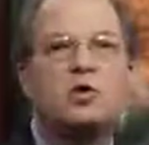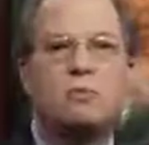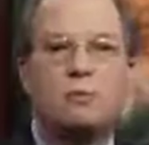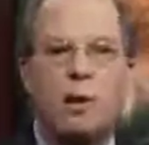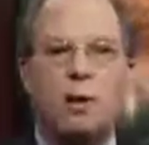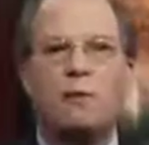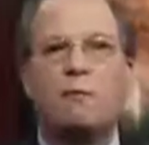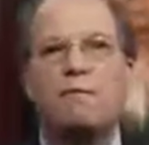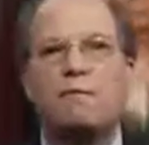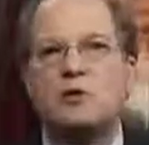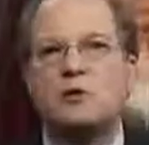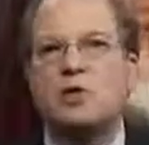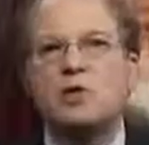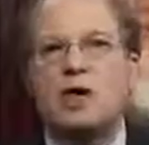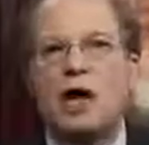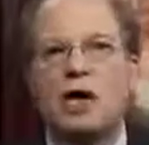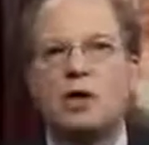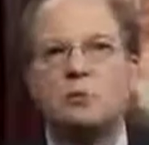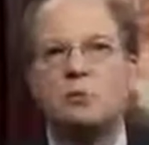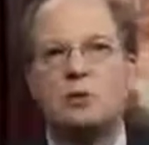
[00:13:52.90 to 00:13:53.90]
spear
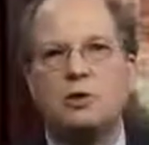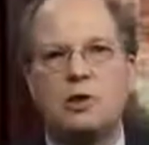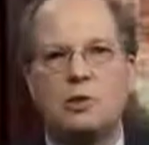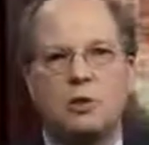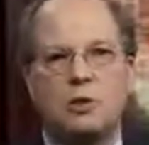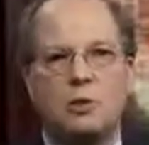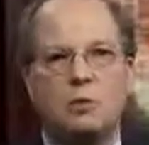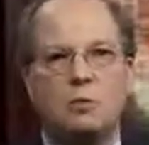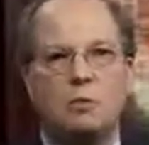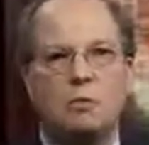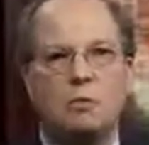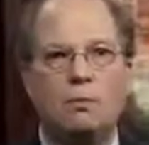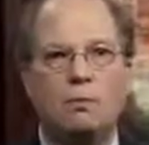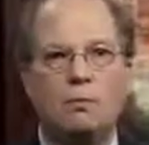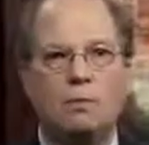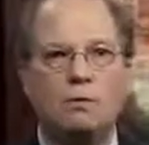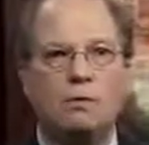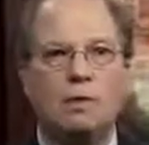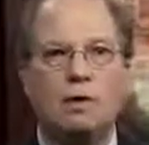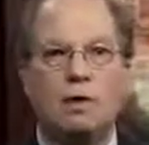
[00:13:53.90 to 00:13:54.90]
phishing expedition.
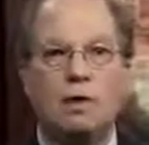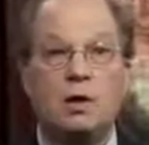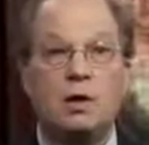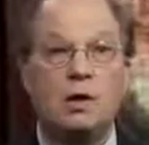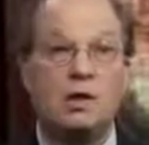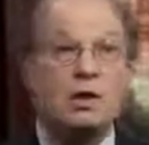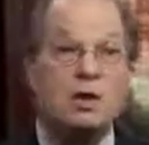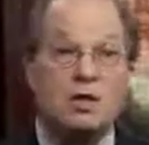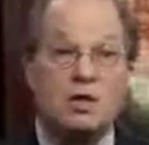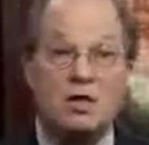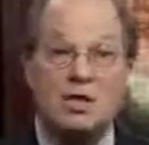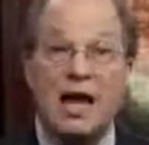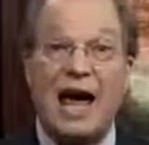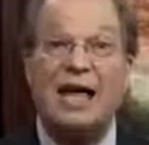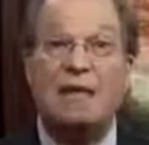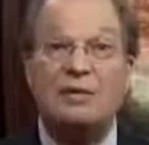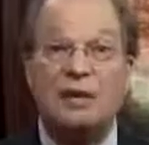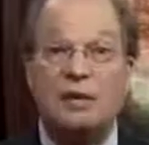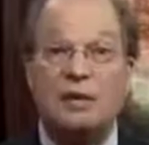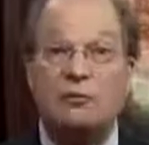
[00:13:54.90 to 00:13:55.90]

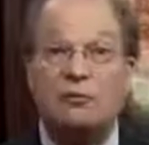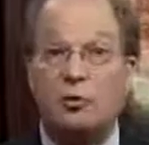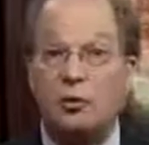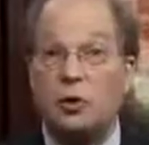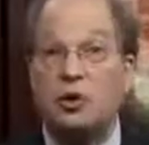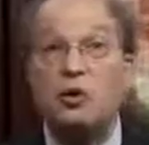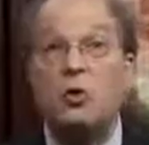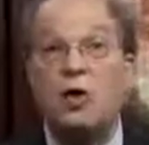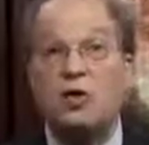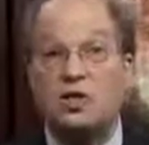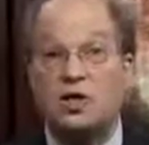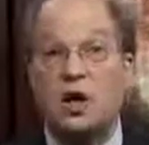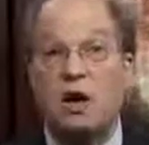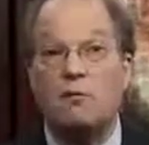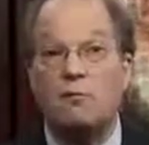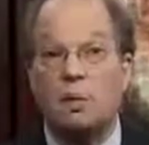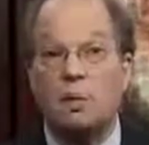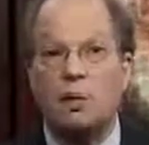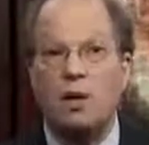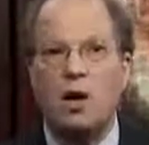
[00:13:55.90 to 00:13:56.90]
Sadly, for the U.S.
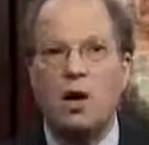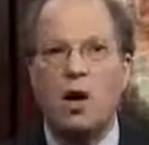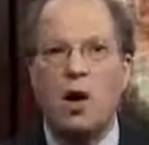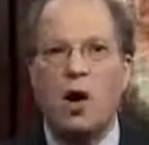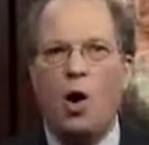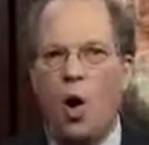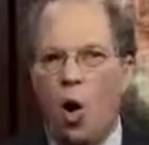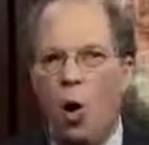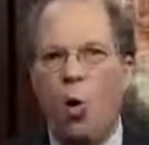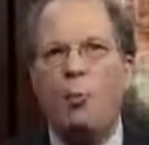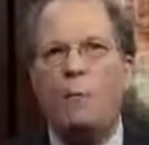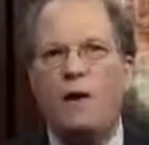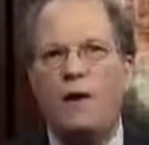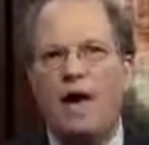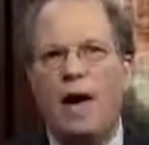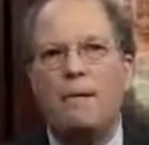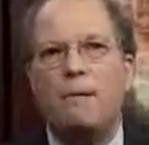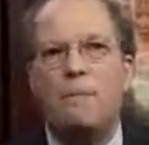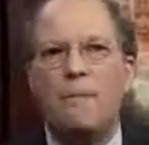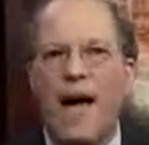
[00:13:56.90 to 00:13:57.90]
government,
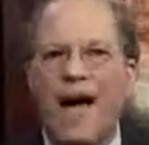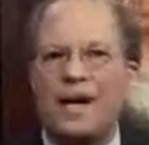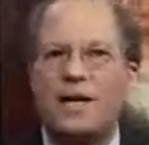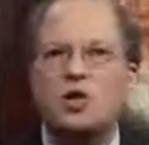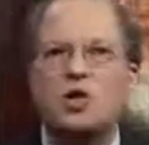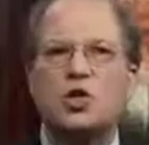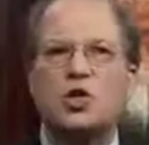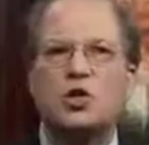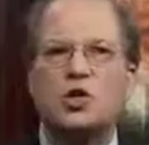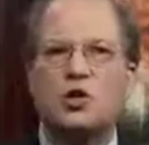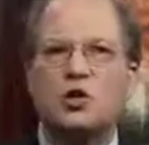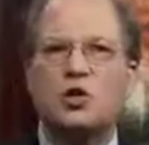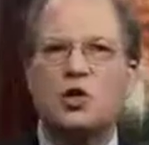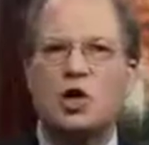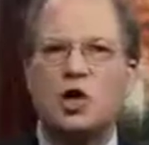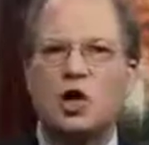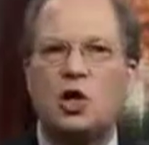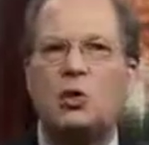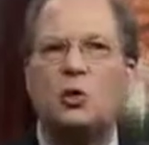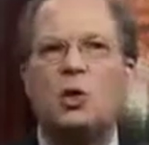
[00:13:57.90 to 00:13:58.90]
OPM manages the
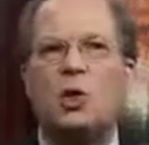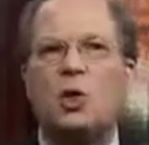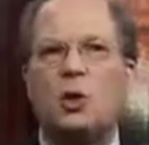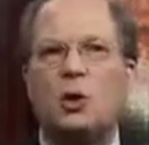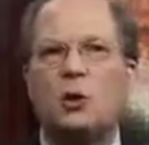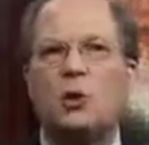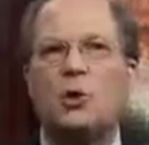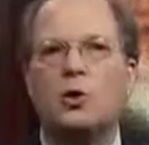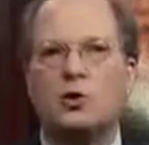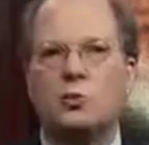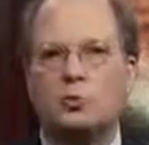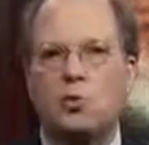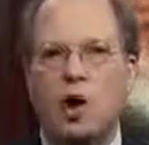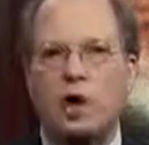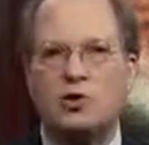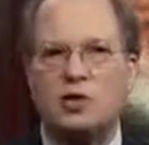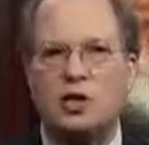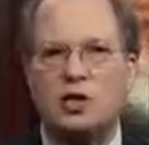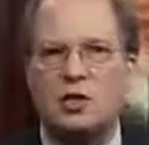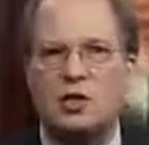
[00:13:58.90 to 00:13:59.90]
security clearance
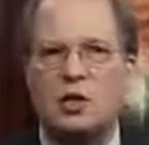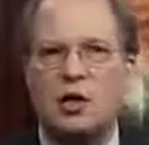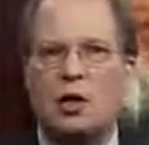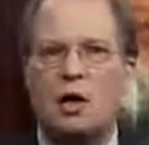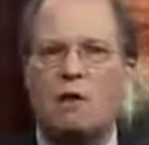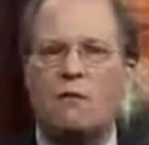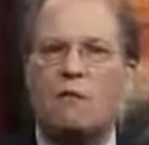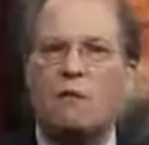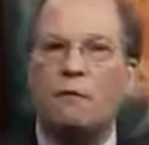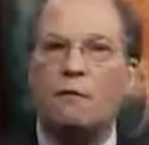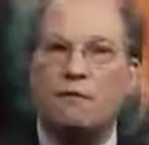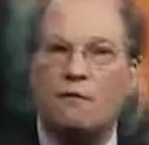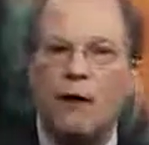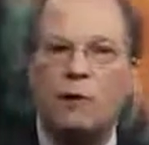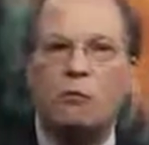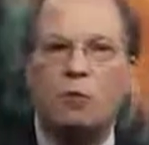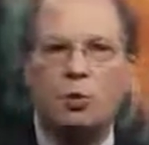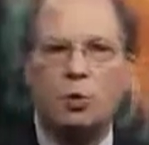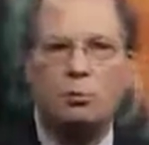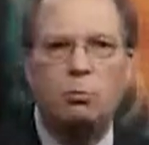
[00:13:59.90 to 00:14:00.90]
process for
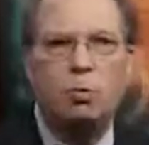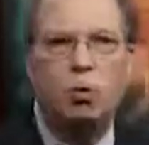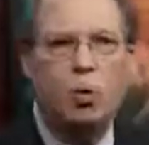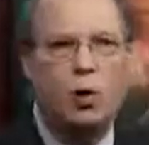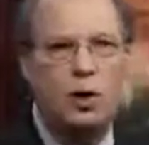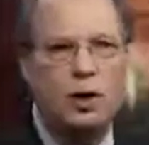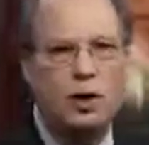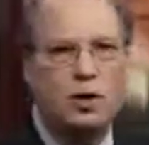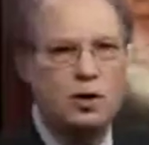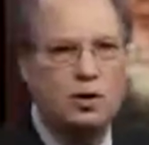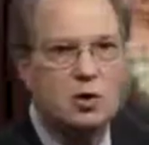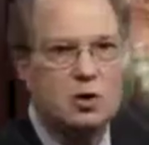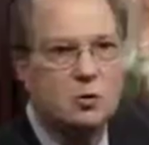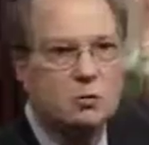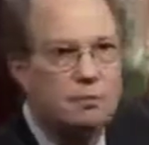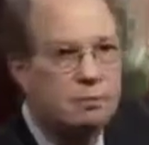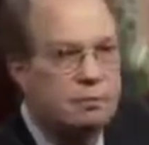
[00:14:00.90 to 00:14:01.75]
federal employees.